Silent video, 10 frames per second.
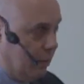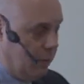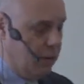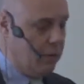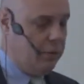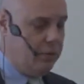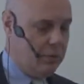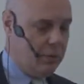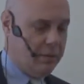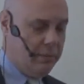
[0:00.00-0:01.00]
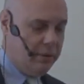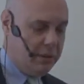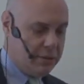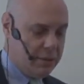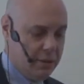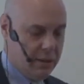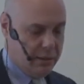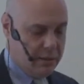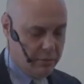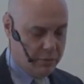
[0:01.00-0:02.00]
We are going to talk about this in
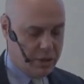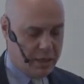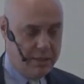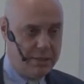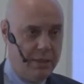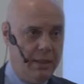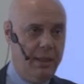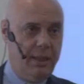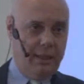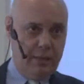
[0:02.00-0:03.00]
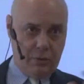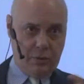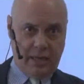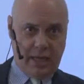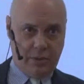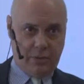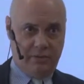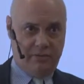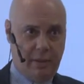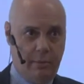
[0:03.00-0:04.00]
terms of channels, and also the answer
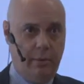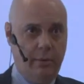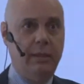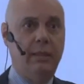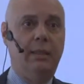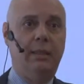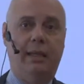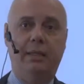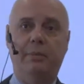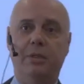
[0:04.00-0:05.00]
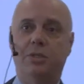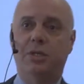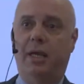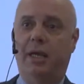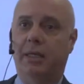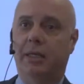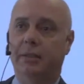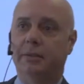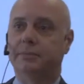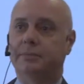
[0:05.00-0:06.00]
is valuable. Let me check.
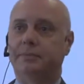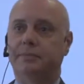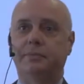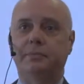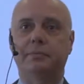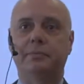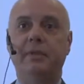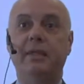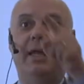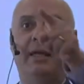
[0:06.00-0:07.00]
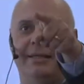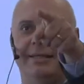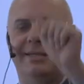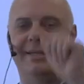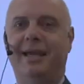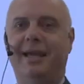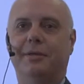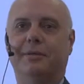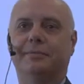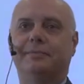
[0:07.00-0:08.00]
Here it is. Thank
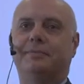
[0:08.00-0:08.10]
you.